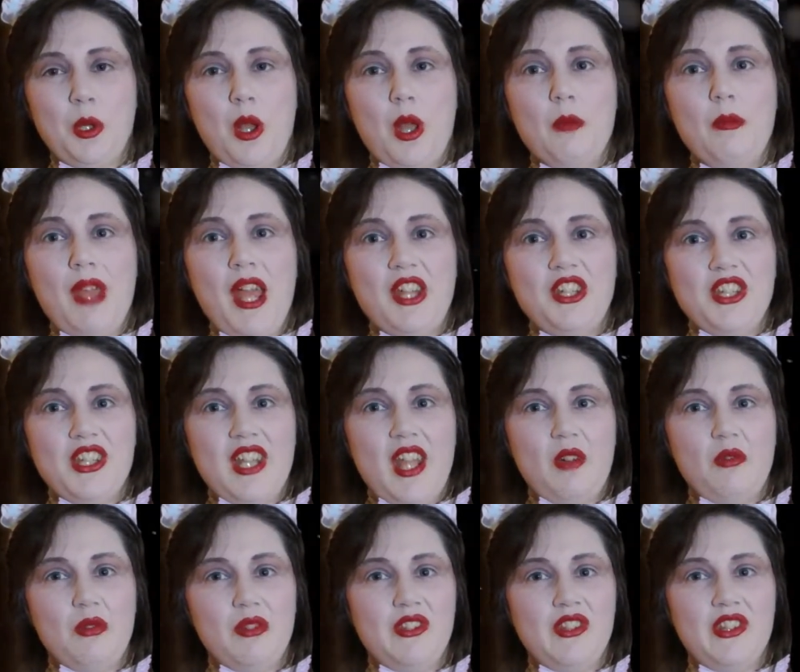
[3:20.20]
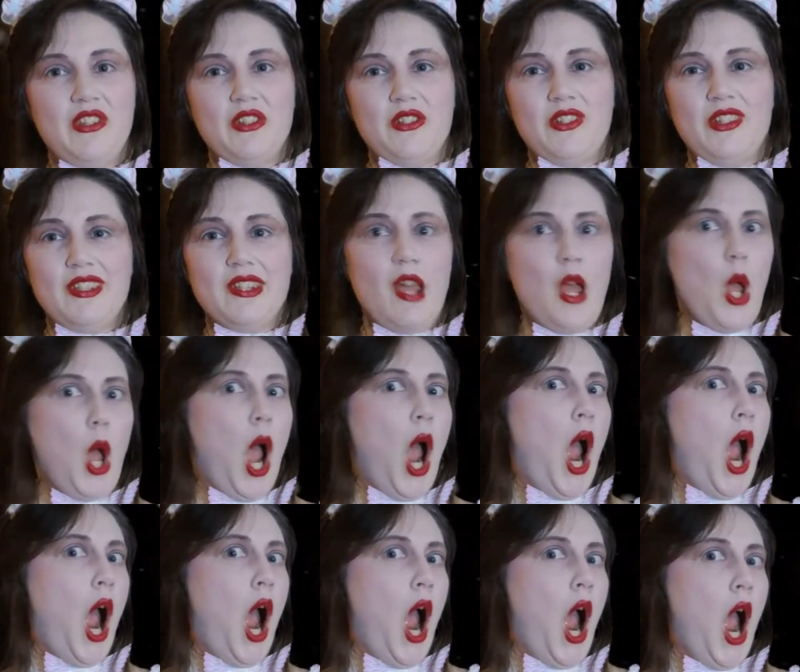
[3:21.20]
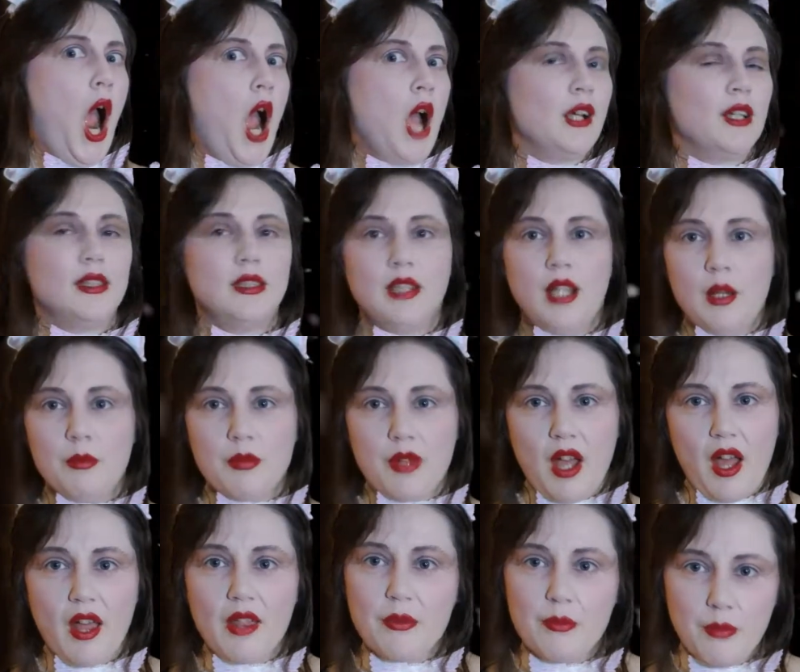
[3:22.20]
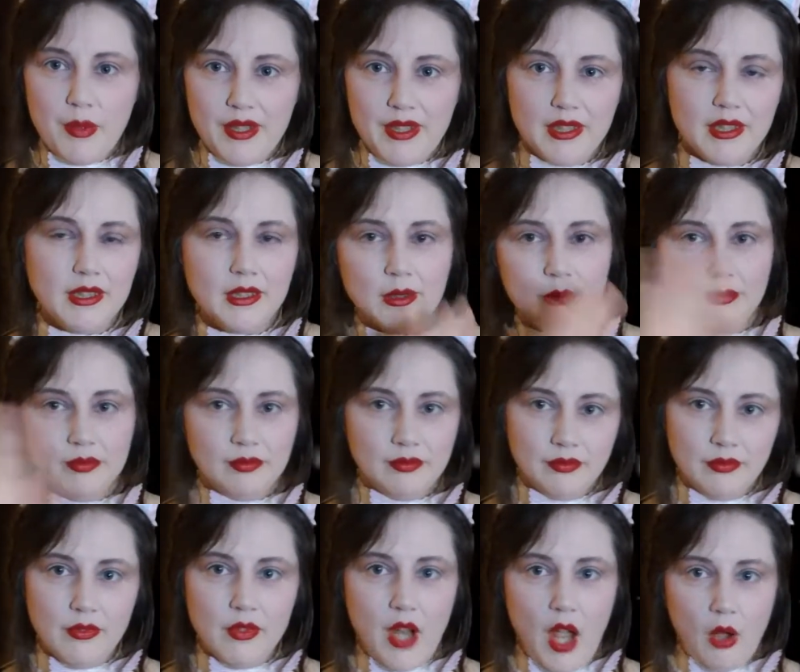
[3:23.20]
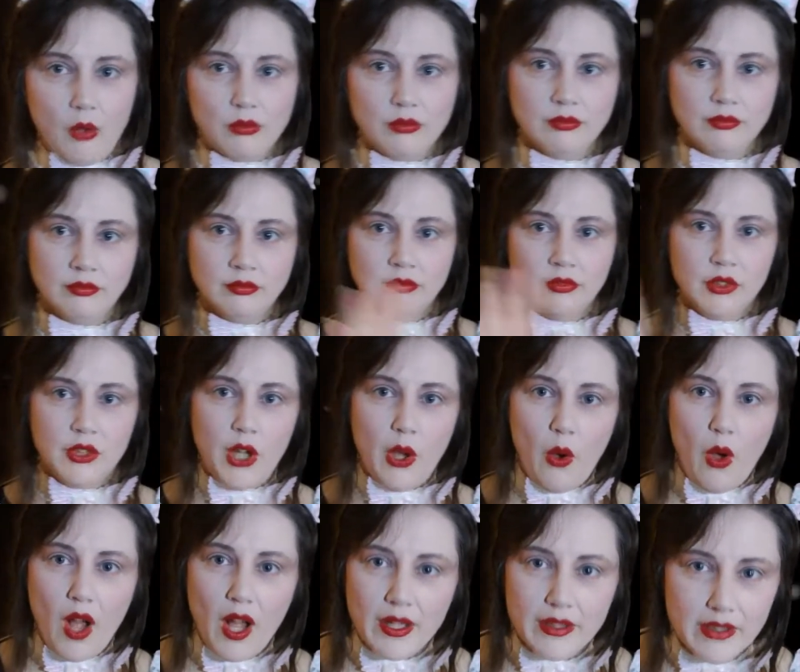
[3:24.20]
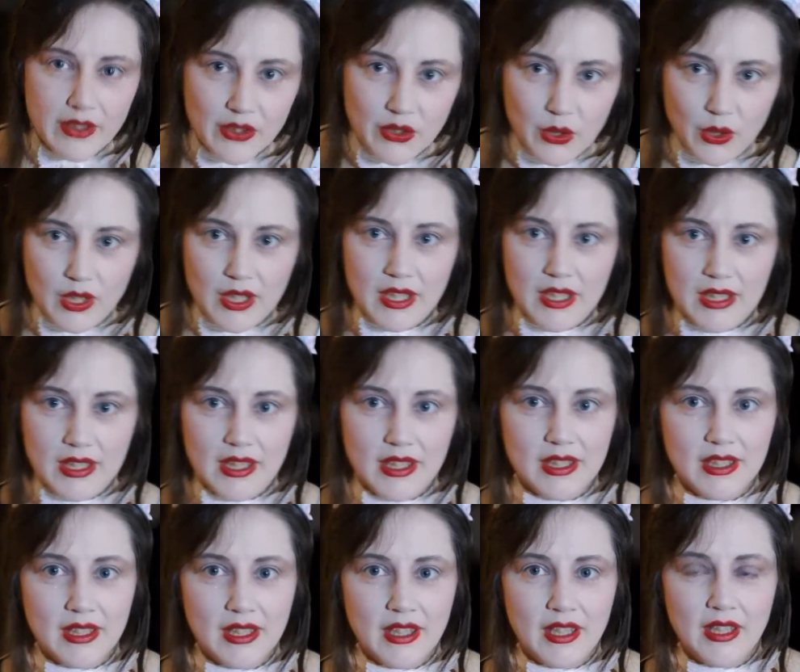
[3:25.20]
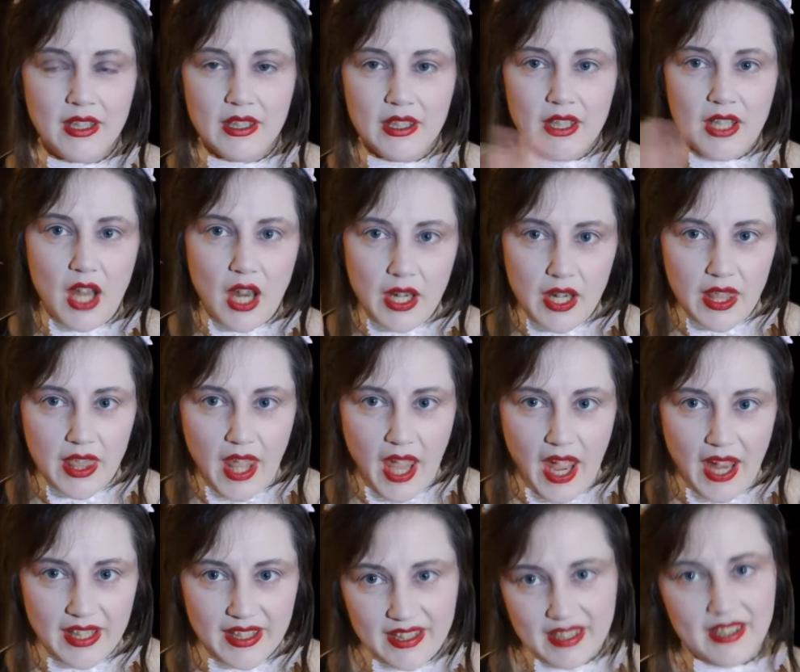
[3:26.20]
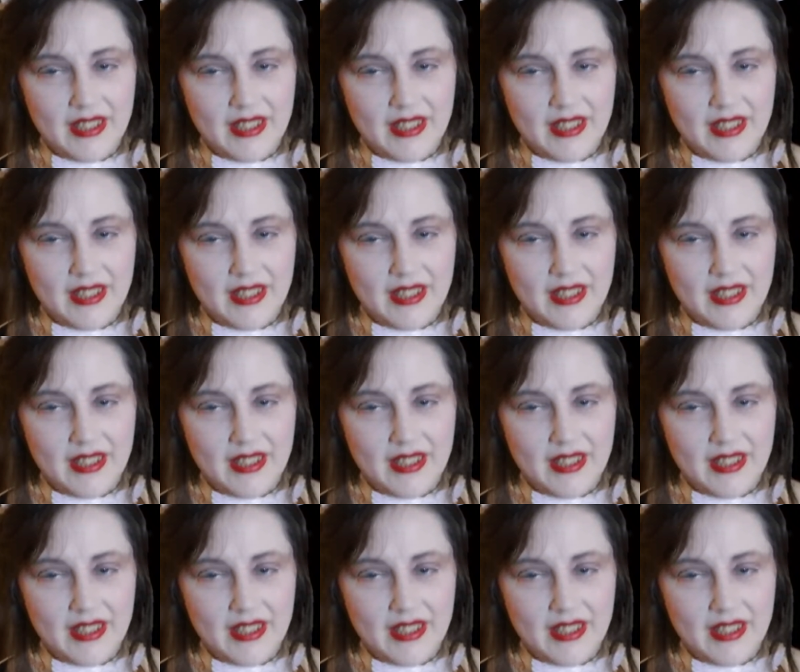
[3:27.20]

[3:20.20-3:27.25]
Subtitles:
Imagine that with scissors. I'm goth, but no. No on-screen, none of that.